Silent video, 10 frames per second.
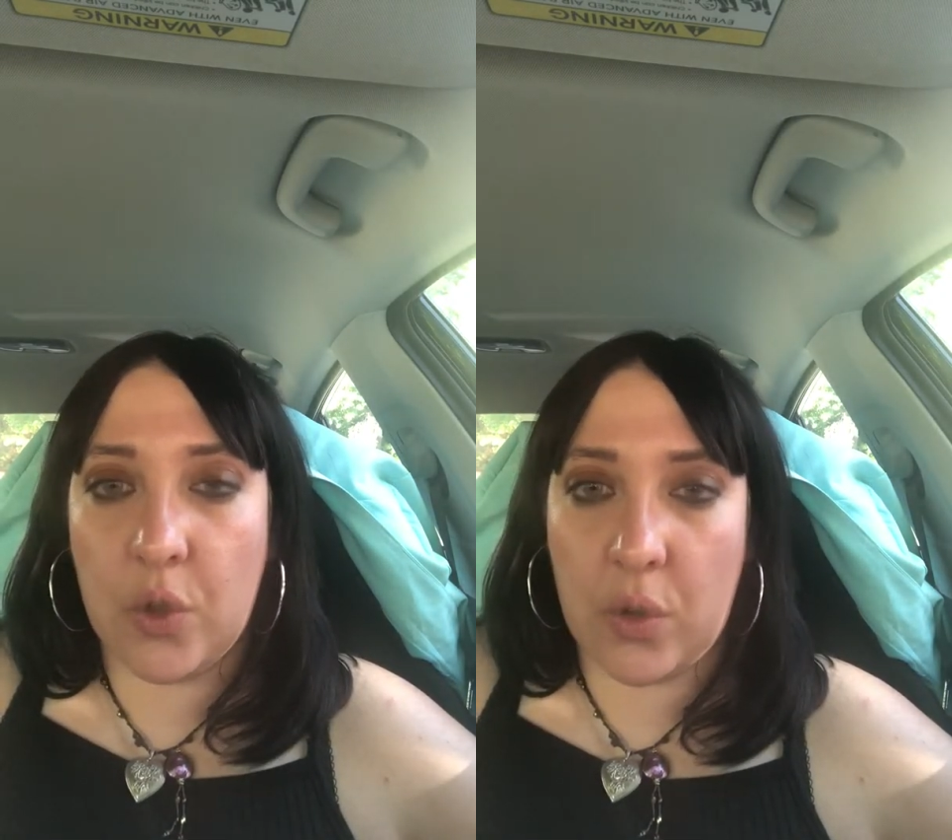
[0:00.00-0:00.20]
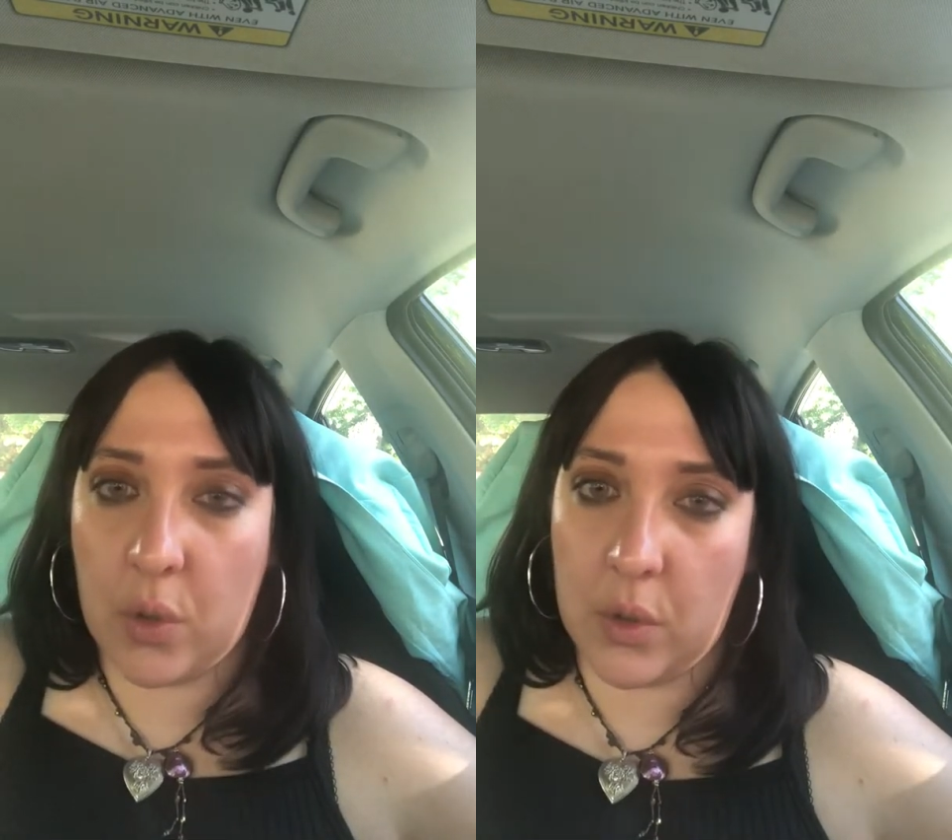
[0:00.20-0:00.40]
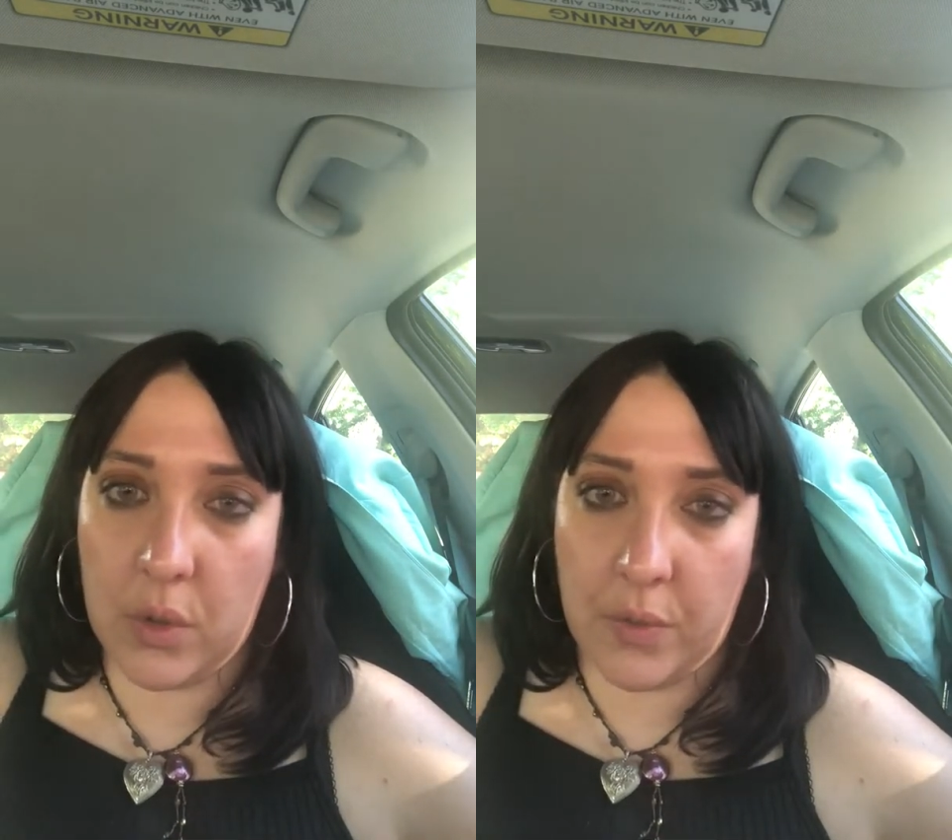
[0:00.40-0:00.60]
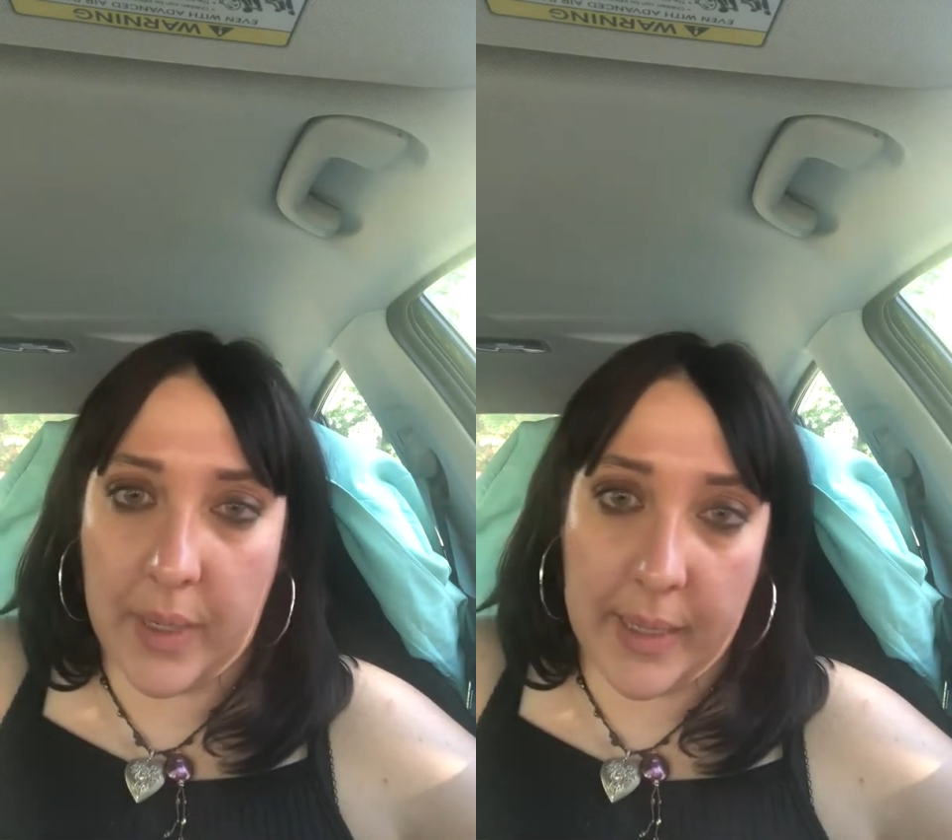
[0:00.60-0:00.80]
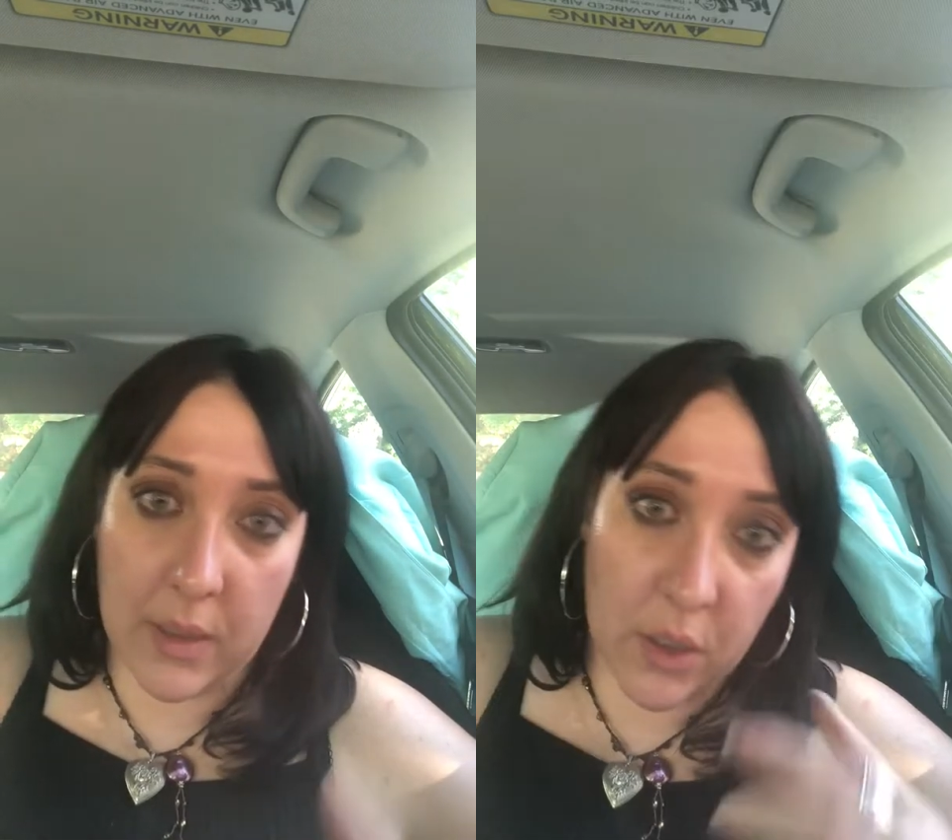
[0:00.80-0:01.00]
source of
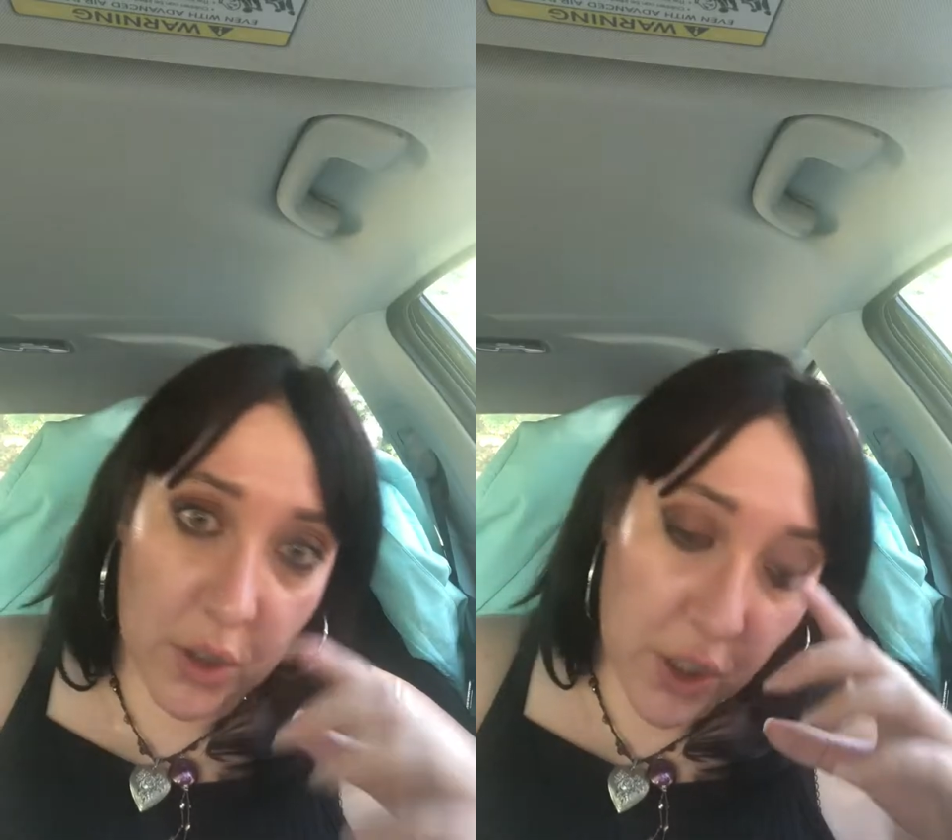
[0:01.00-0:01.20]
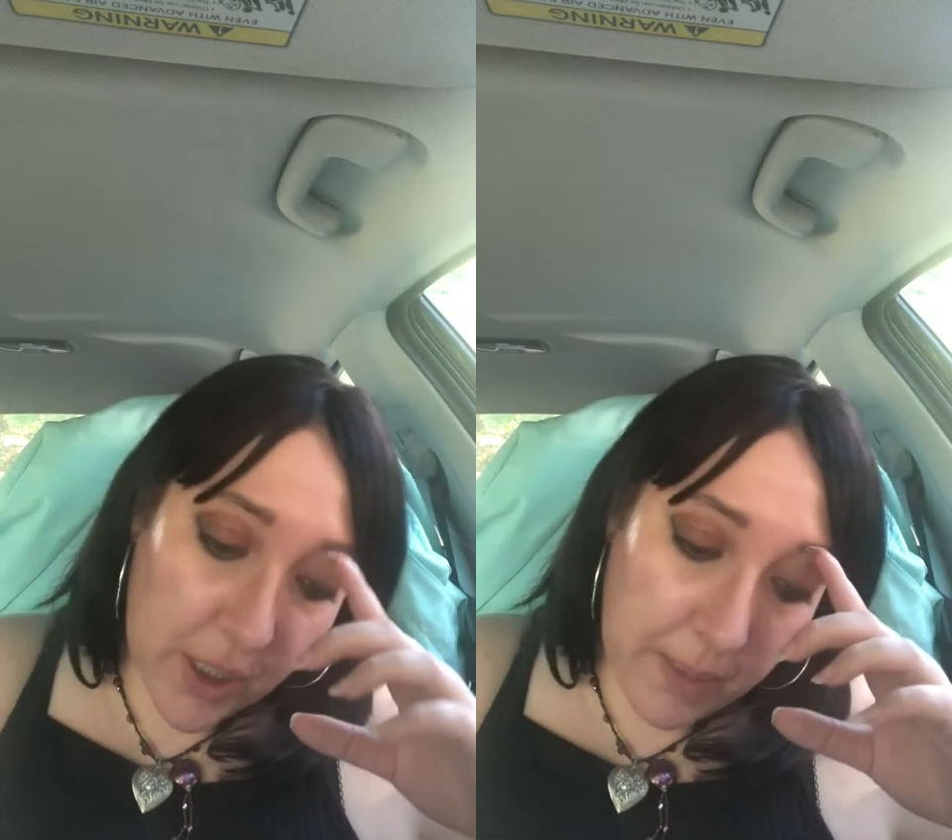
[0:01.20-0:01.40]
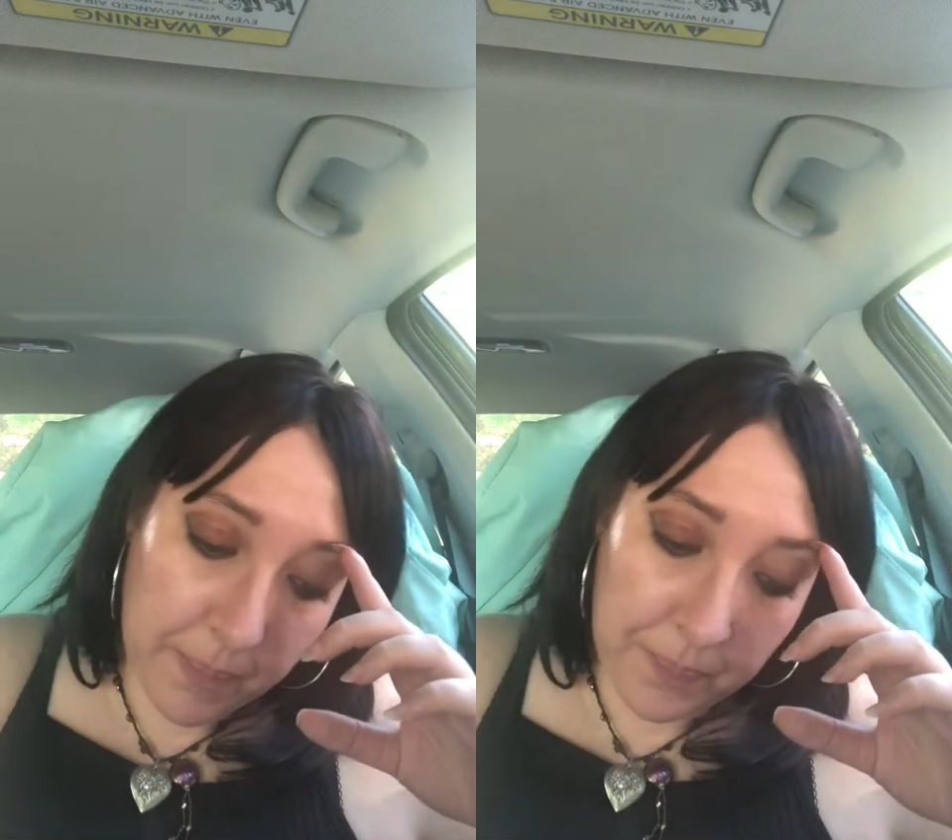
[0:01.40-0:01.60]
energy.